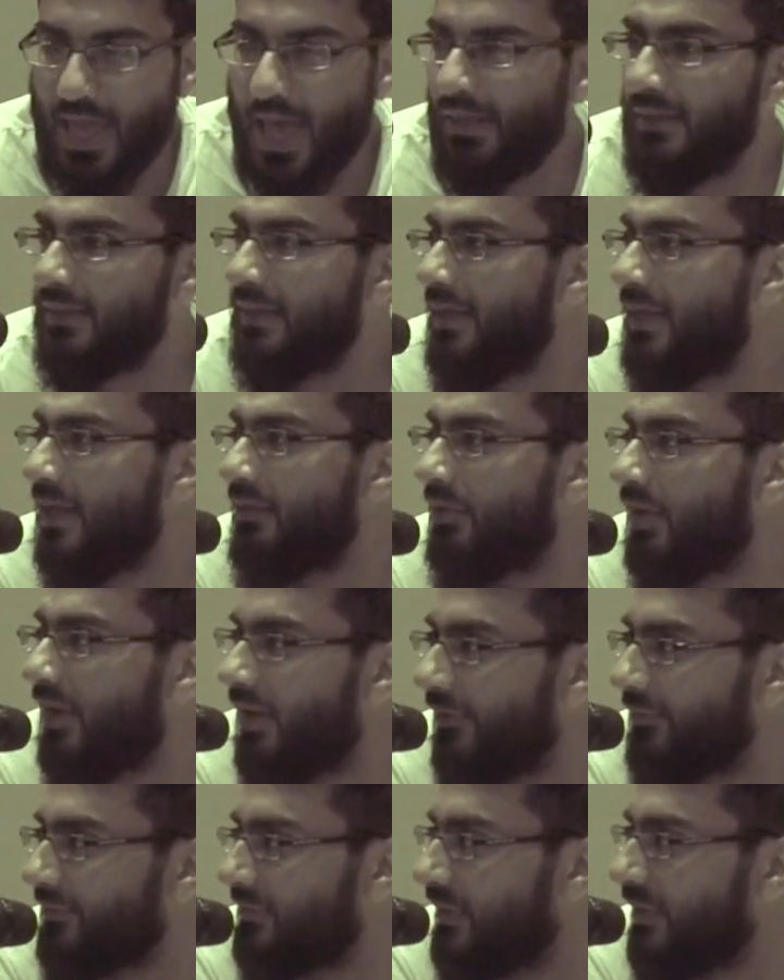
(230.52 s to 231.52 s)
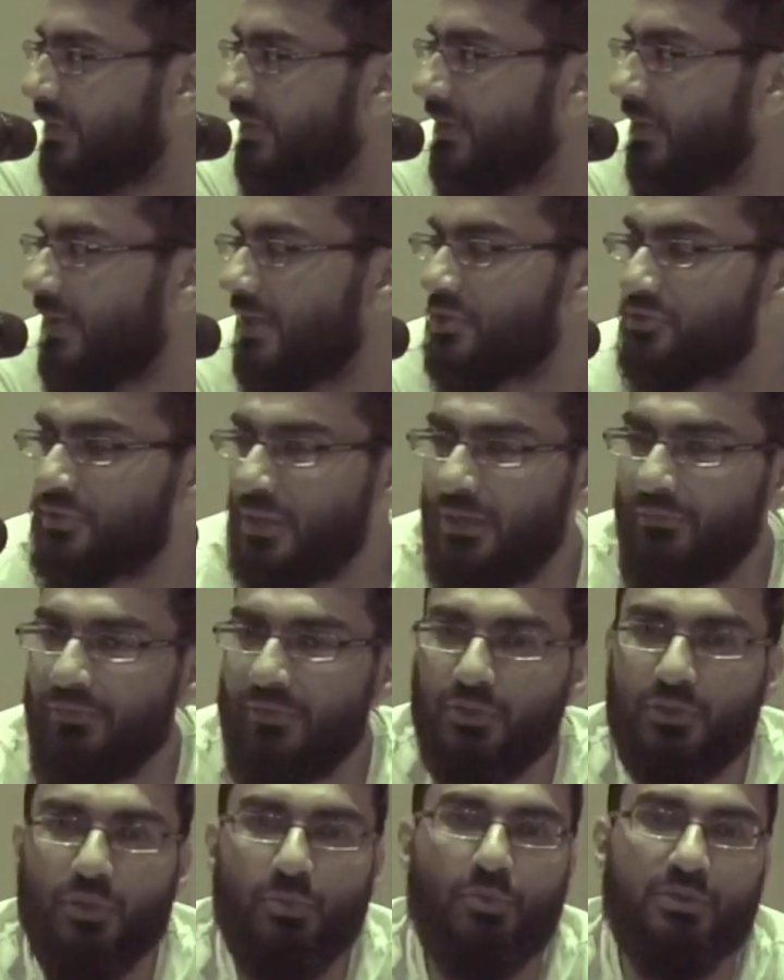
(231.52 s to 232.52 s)
and the hereafter is
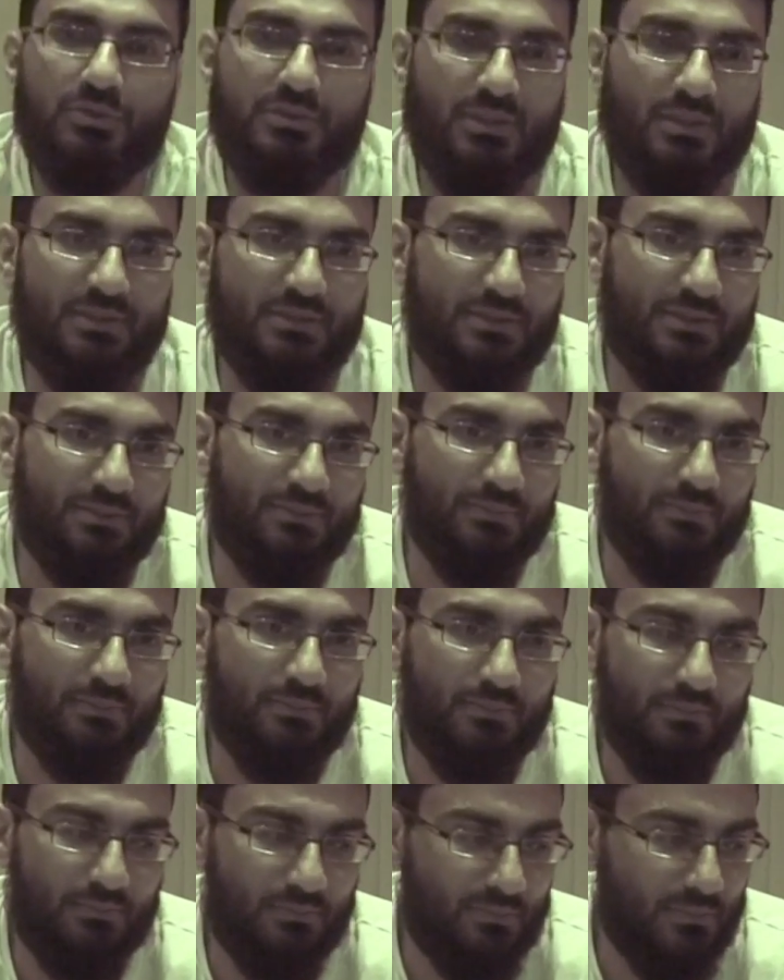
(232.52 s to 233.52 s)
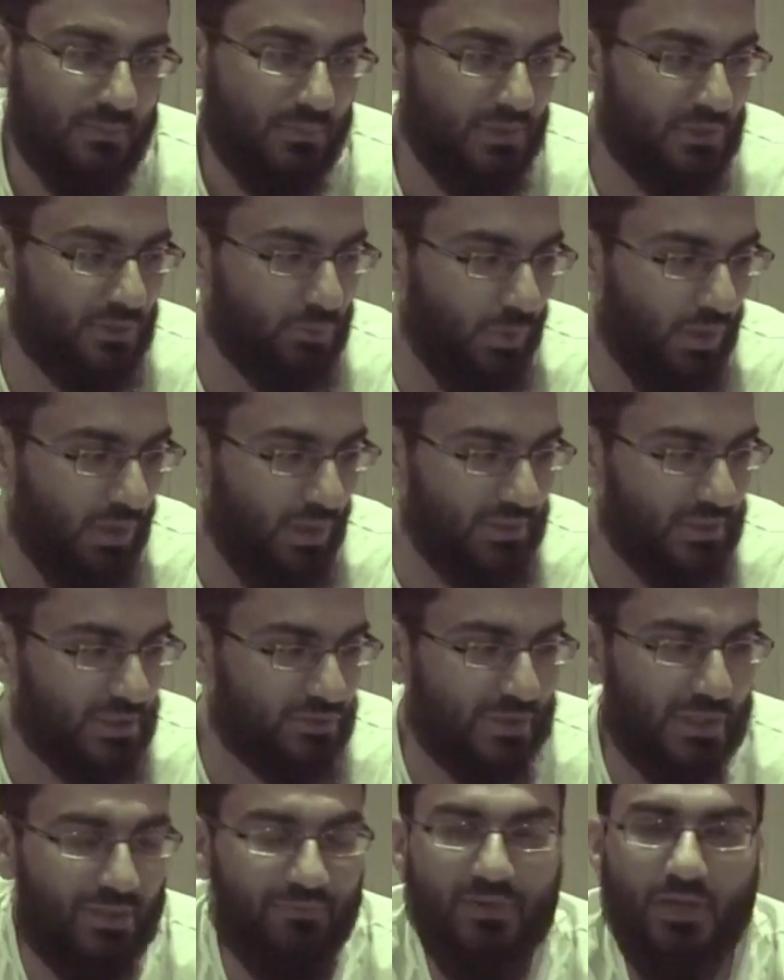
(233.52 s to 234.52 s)
travelling towards us. This world
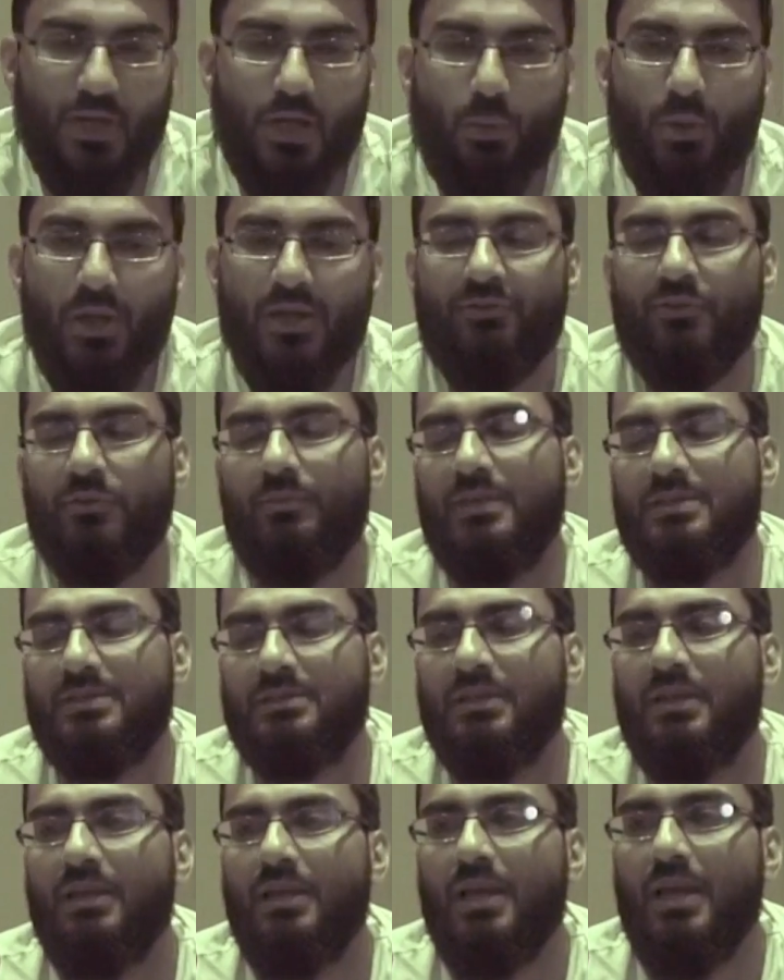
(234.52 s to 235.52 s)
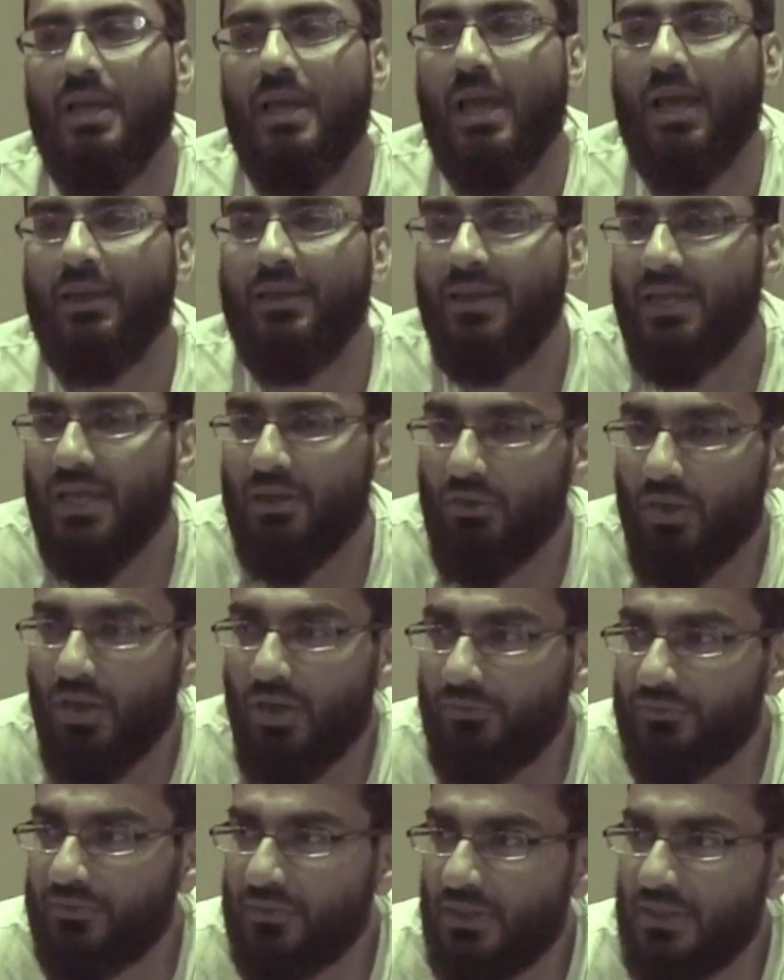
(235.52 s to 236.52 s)
is travelling away from us, and the
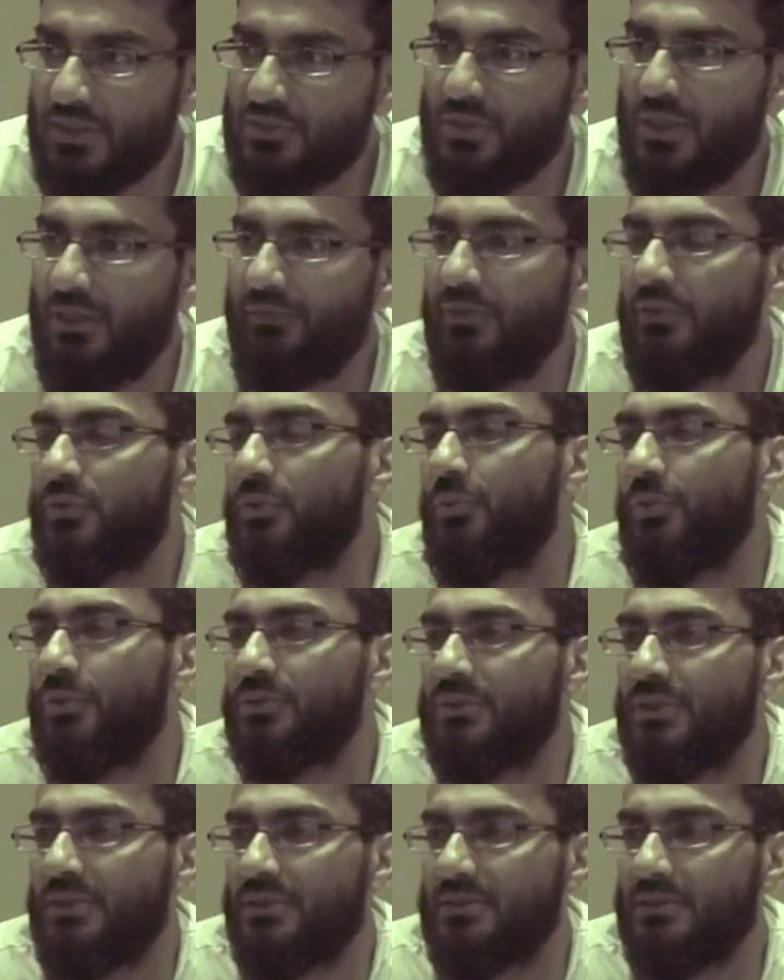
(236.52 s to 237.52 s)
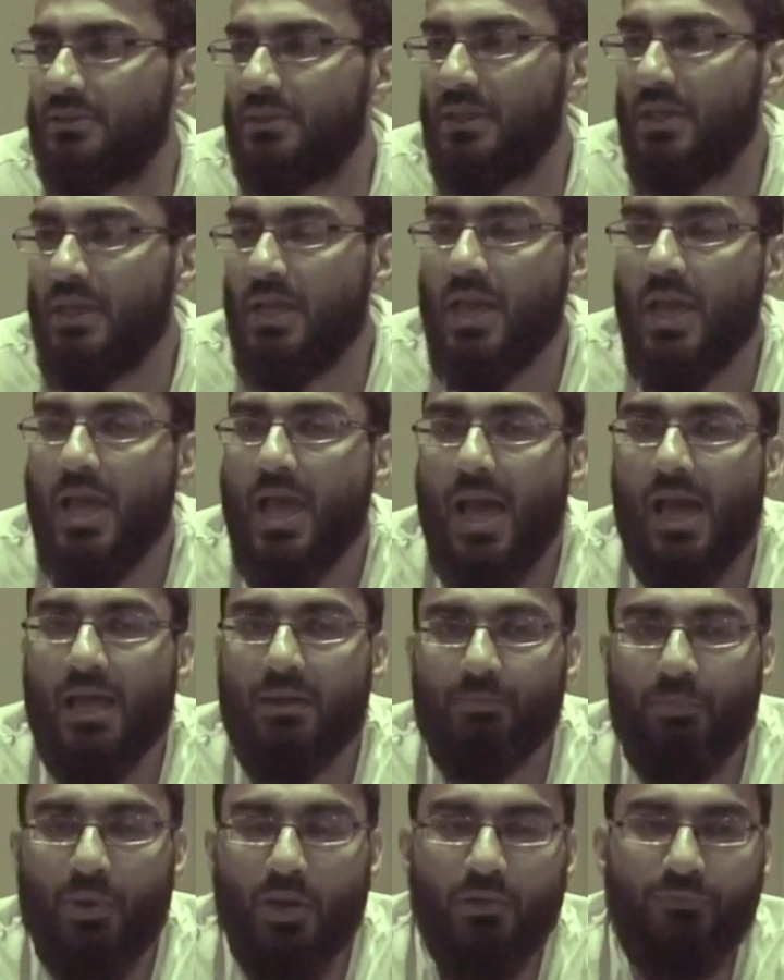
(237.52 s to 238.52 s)
hereafter is travelling towards us.
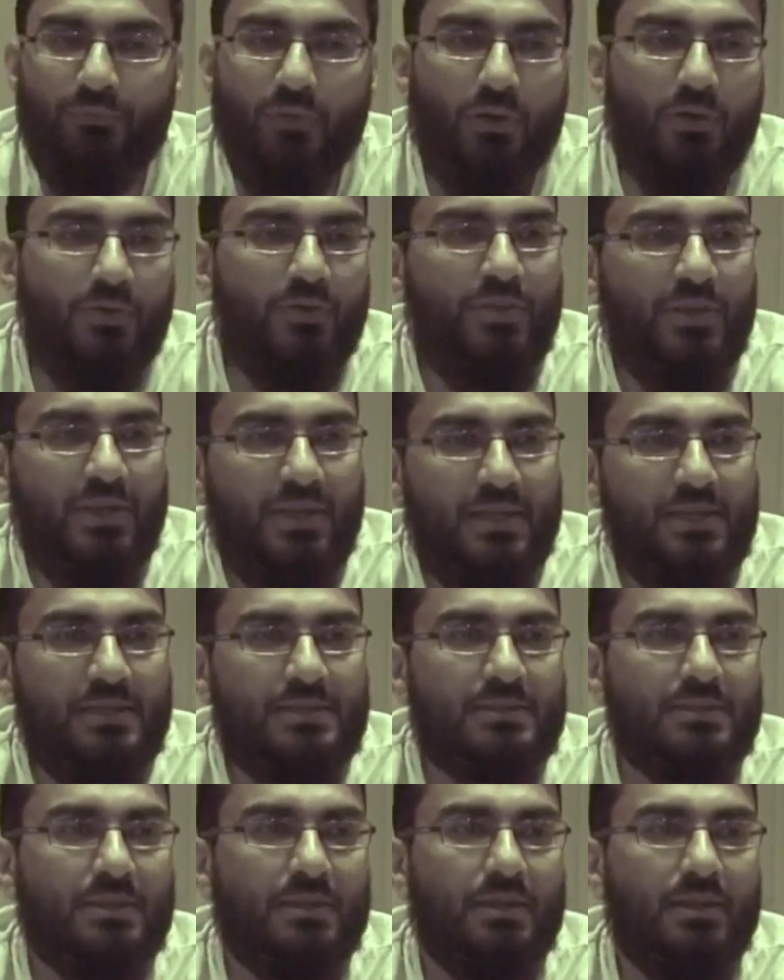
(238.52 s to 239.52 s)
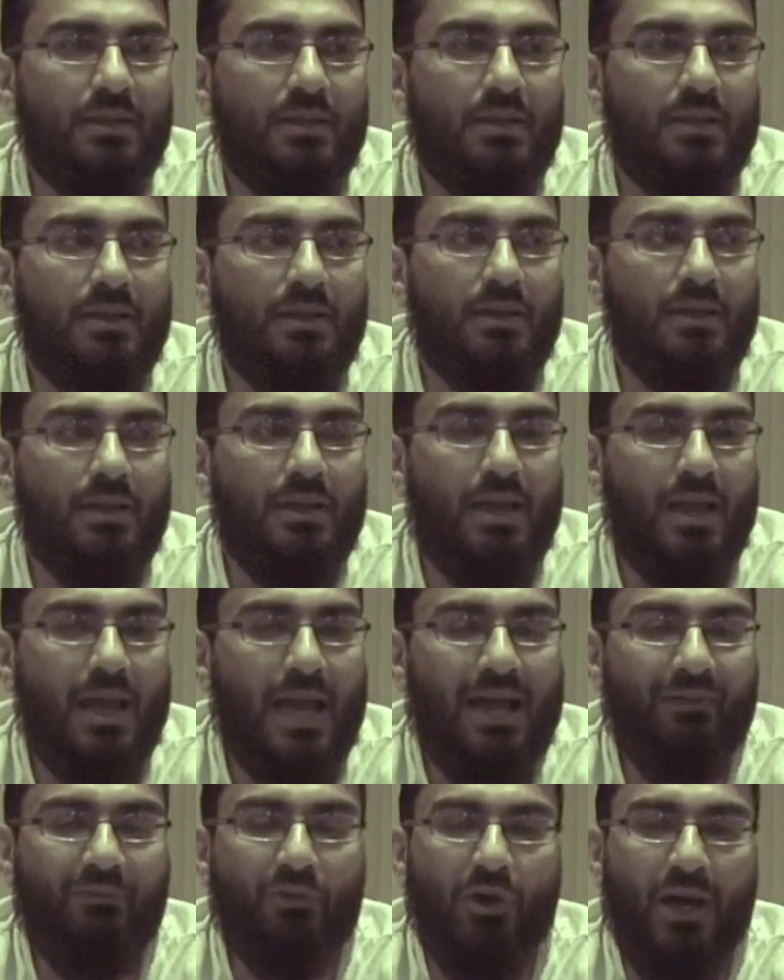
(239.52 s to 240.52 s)
And both of these
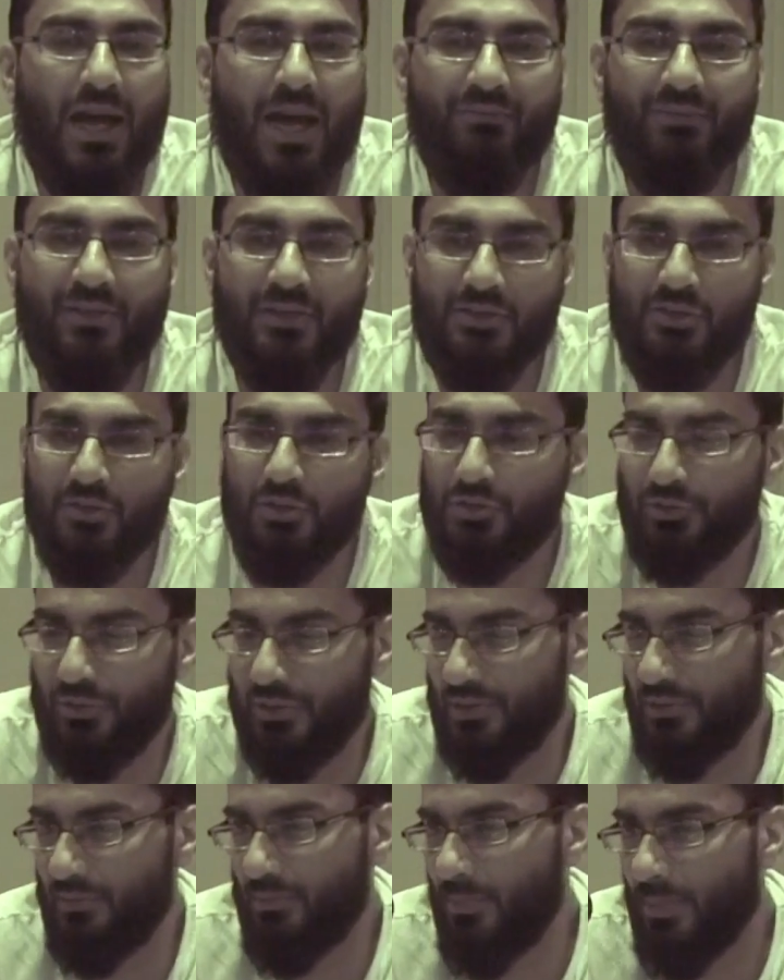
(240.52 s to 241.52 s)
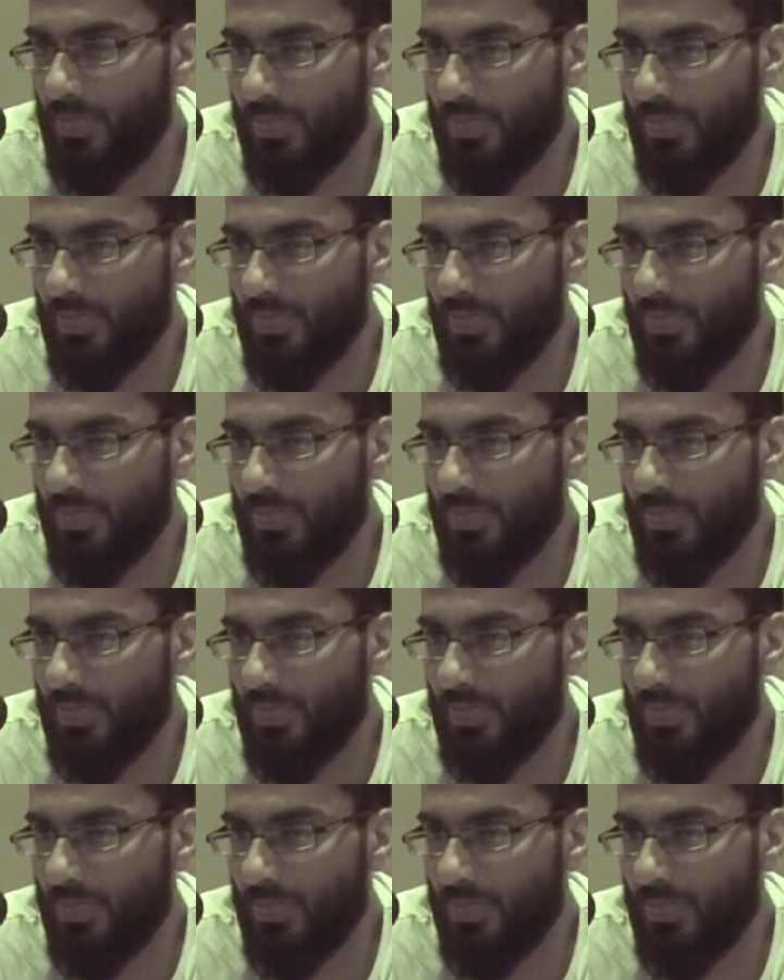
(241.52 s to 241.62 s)
have their children.